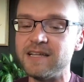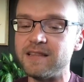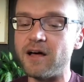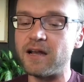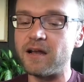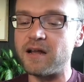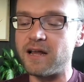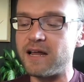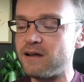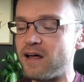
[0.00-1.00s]
Not, not,
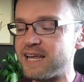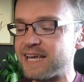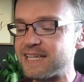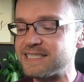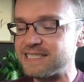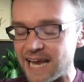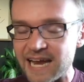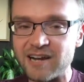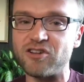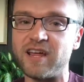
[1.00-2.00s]
not, not like
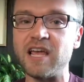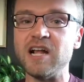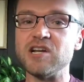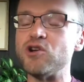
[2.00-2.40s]
insane or like,